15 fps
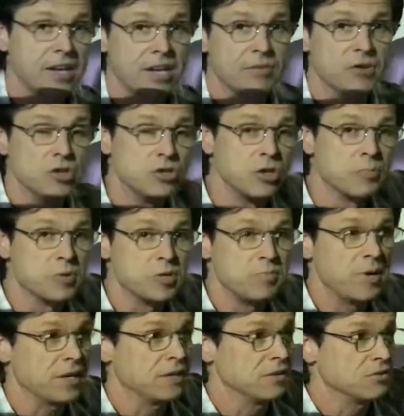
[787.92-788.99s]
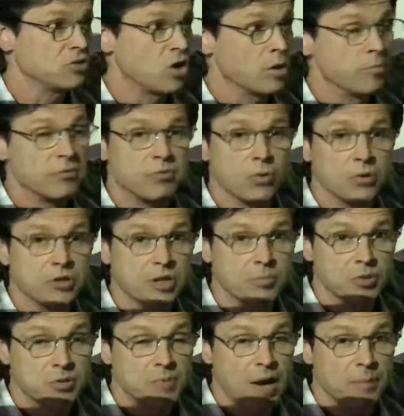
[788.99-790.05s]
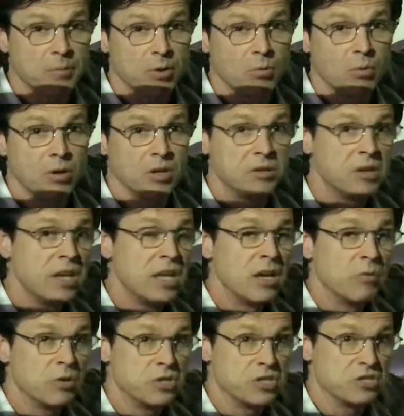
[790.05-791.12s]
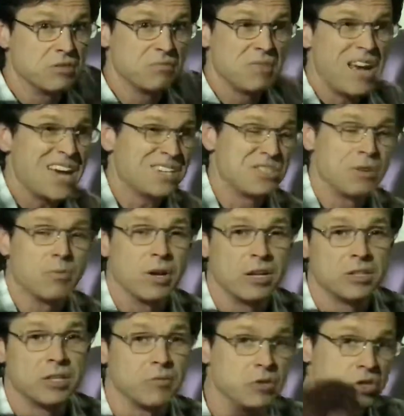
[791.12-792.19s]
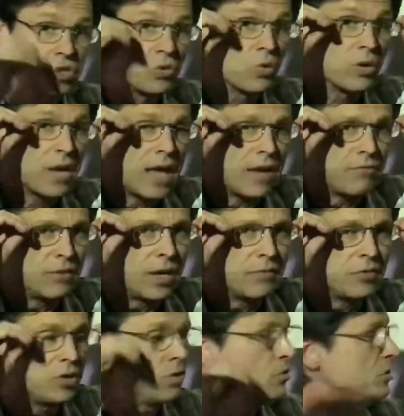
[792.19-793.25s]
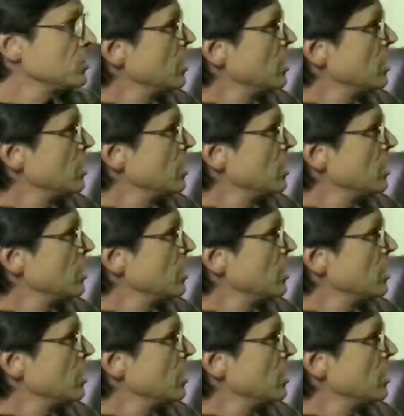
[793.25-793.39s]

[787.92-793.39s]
giving you two perspectives. Carbon-14, most popular one, which is actually a relatively short half-life to use,